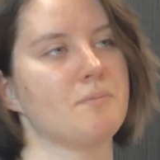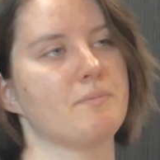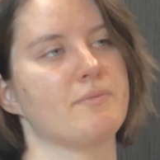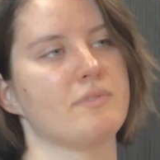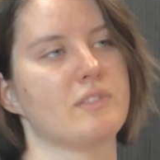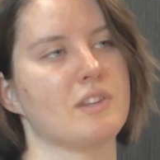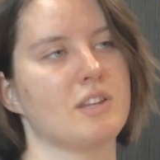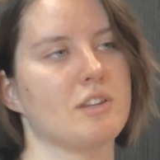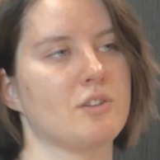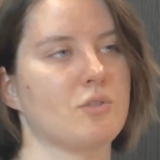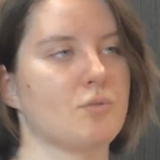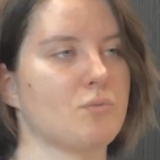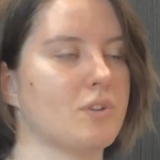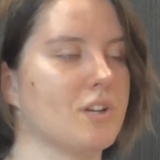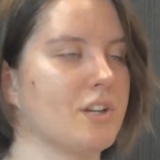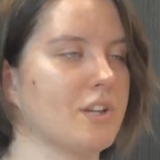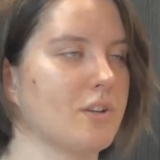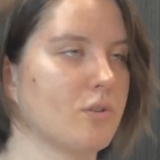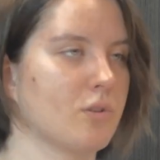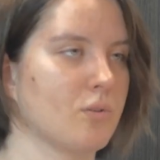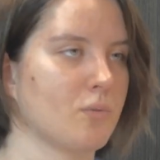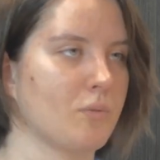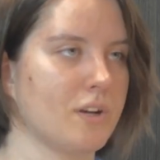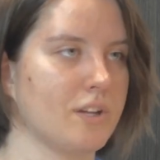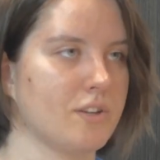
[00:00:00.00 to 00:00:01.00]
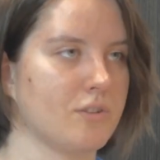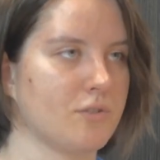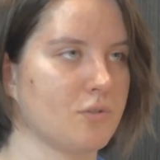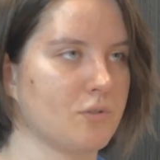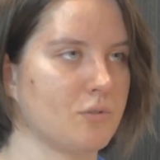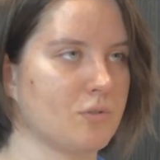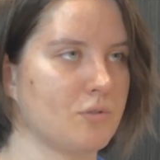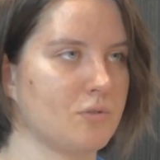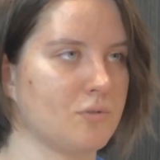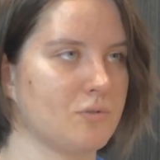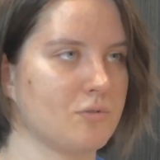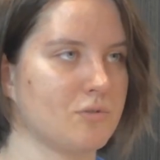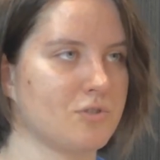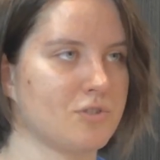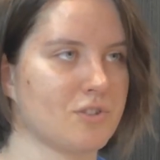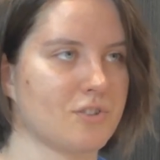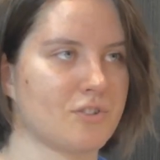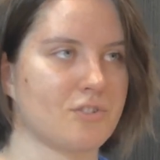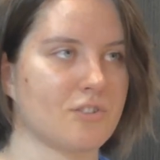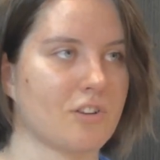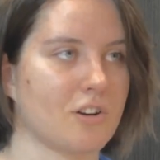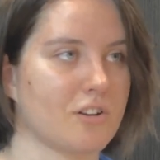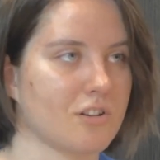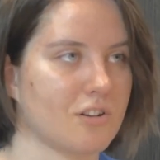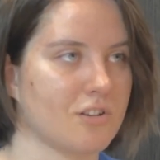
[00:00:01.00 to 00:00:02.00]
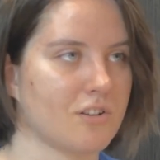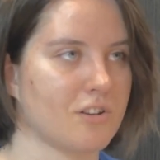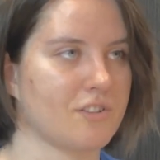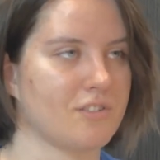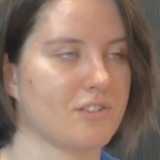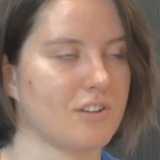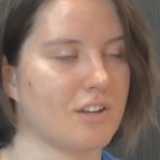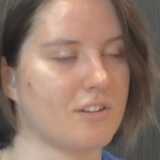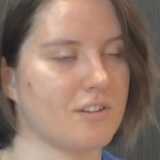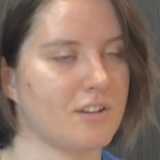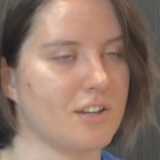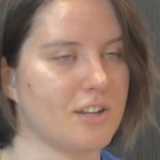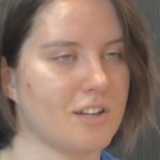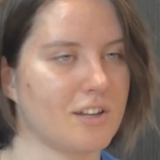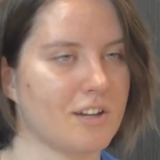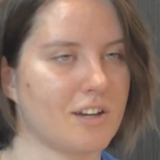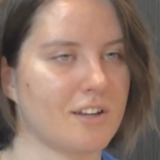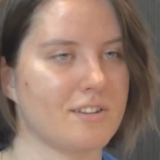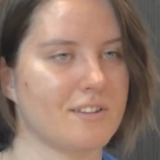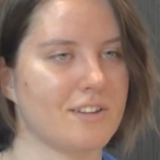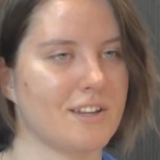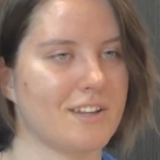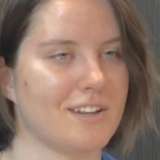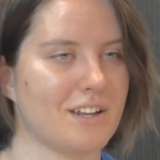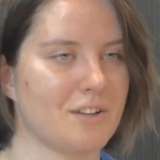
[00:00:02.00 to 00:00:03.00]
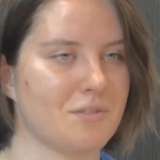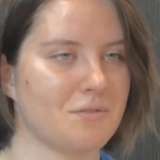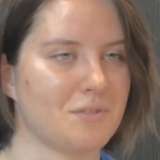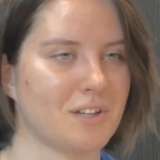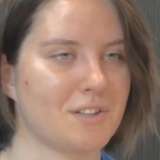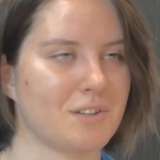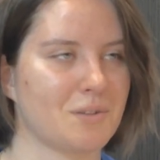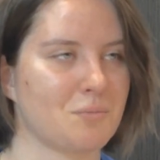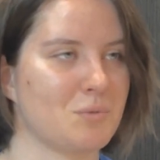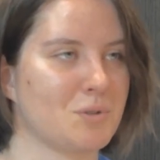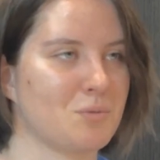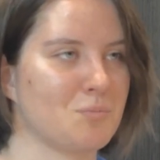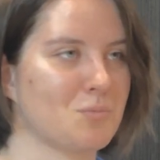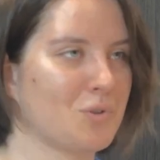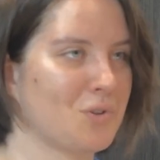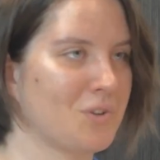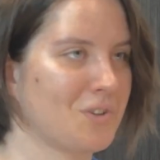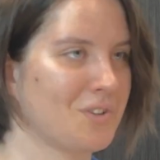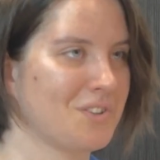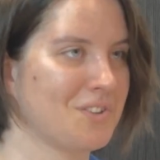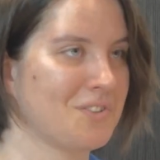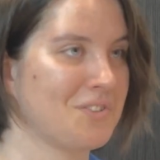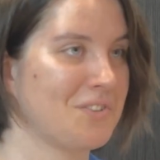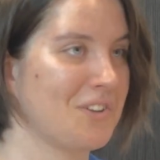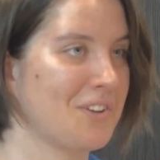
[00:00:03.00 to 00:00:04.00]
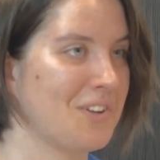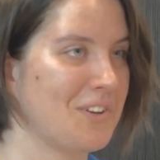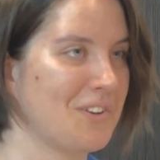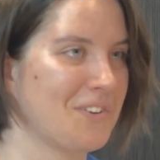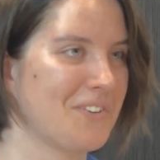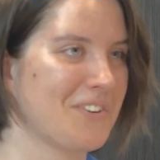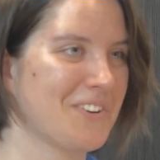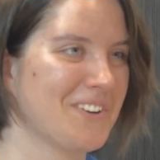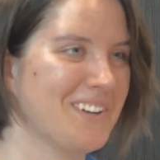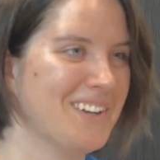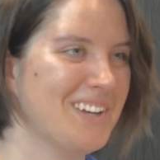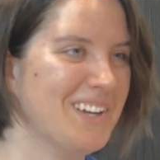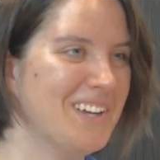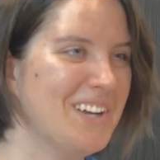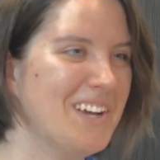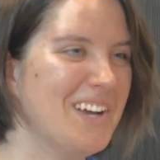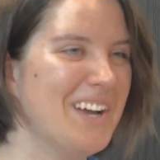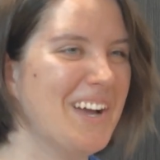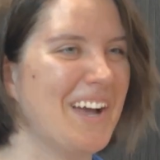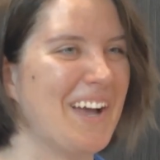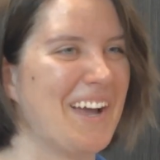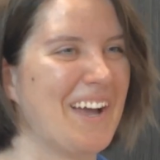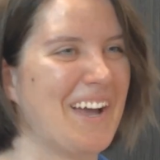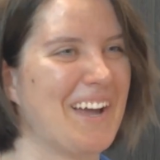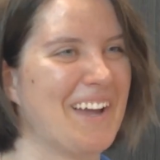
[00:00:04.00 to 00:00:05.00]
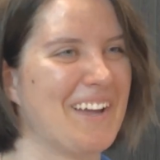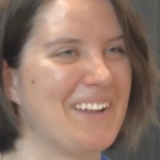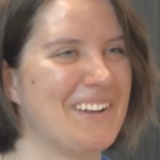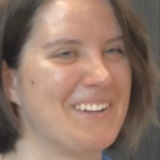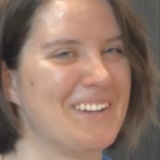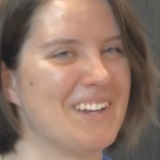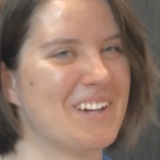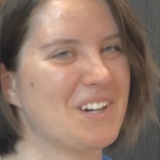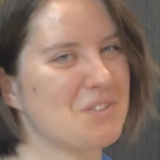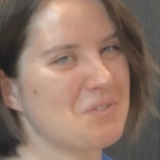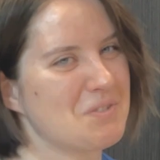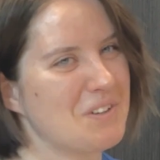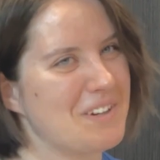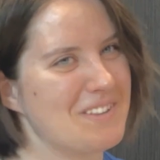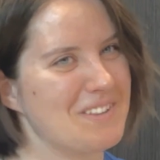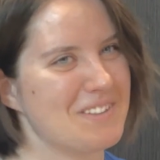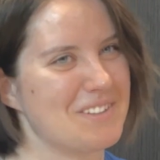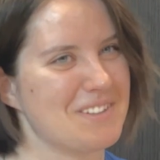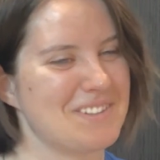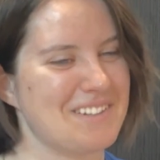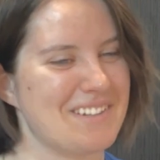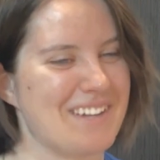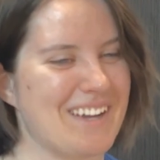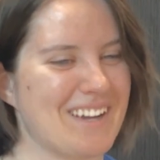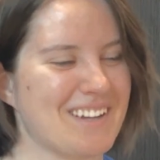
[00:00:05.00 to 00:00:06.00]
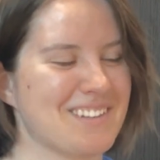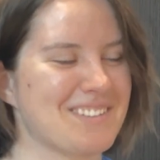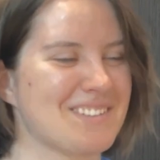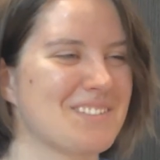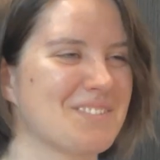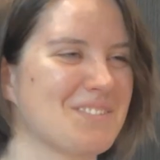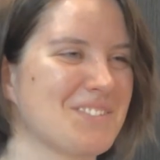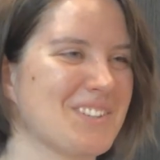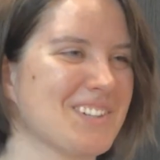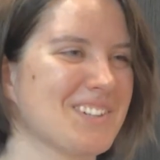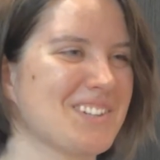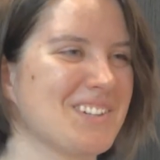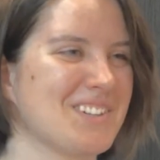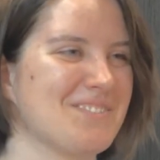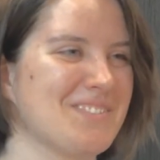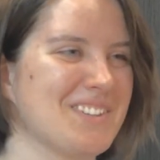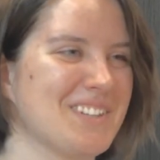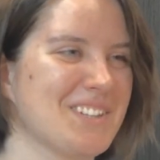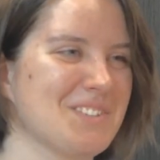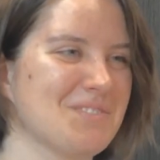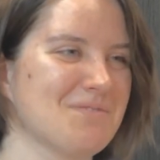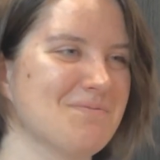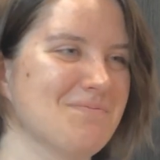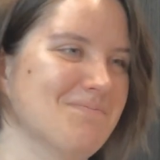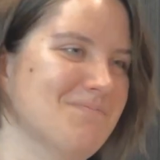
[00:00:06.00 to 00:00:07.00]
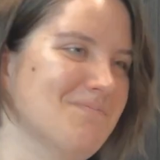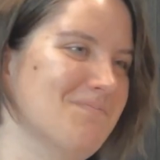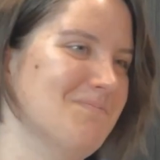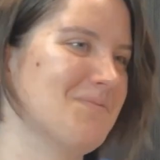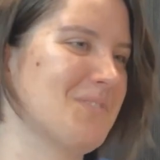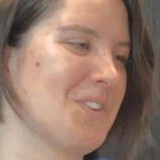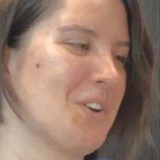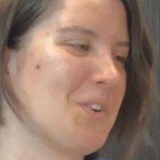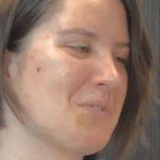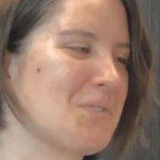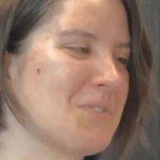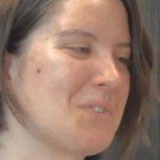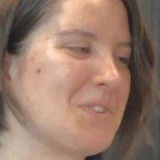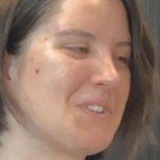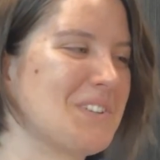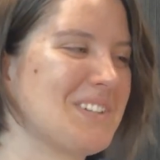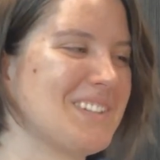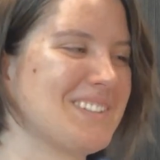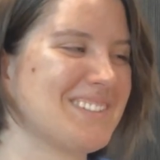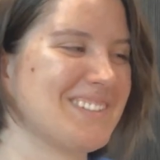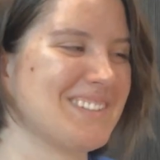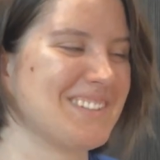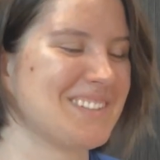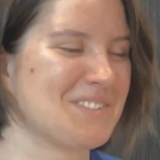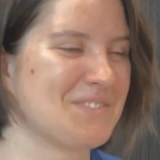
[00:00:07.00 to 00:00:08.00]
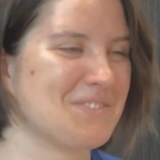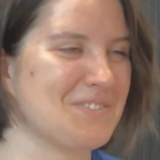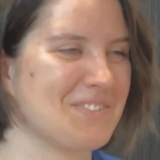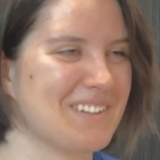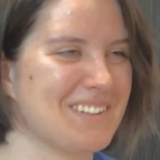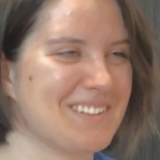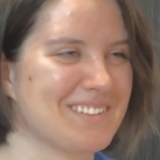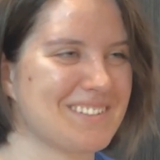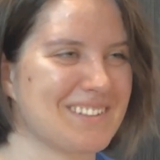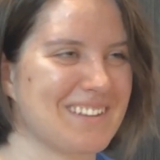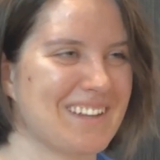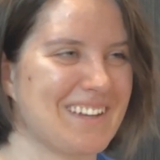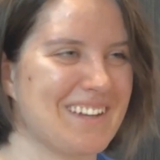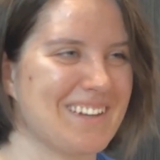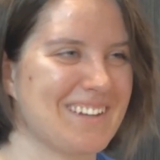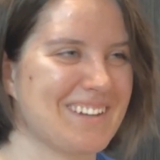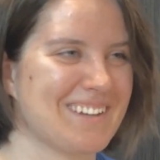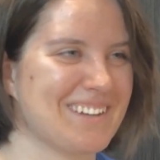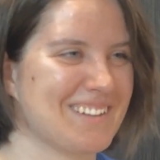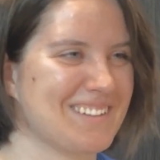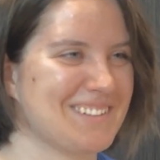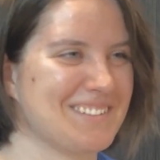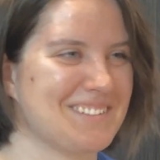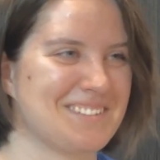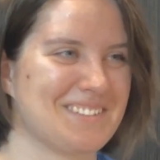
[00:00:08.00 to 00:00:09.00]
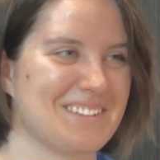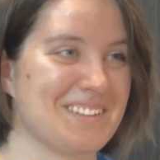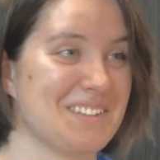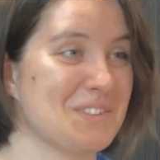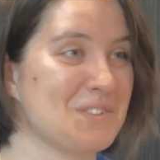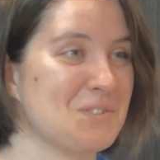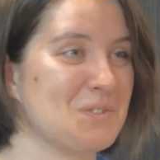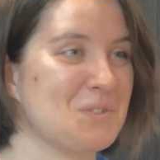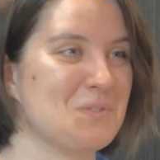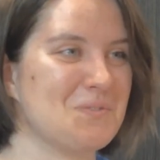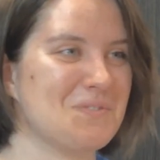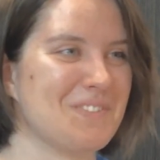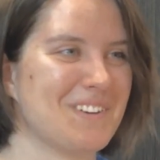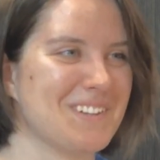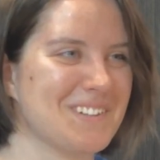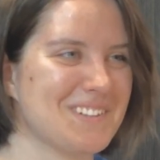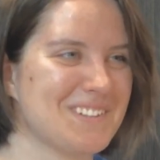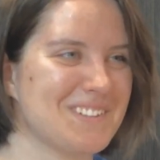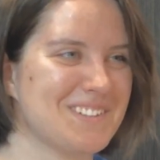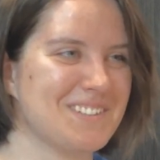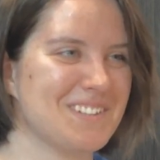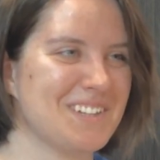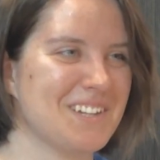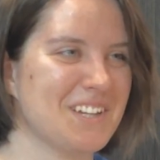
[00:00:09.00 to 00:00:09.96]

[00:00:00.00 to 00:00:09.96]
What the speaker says: is a really good way to just start understanding. And then I felt a bit more secure. And now when the exams are coming, of course it feels like it's still too much.